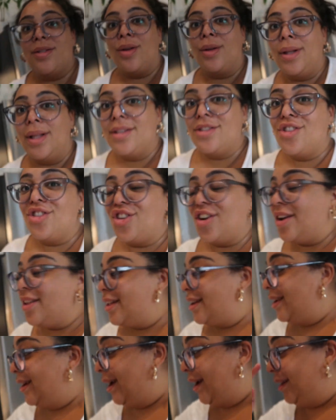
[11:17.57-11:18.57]
so let's try
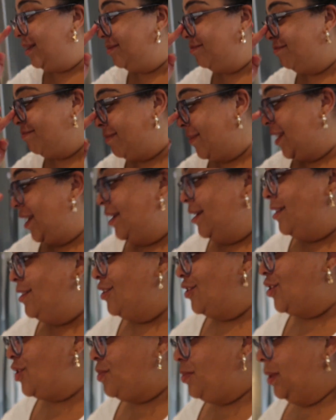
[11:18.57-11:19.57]
that again.
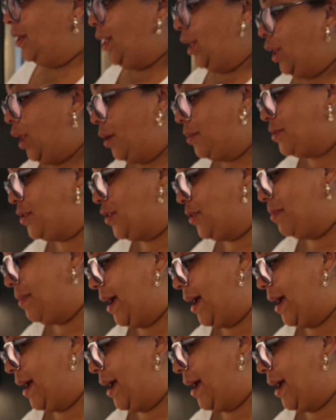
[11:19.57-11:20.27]
Let's put the lobster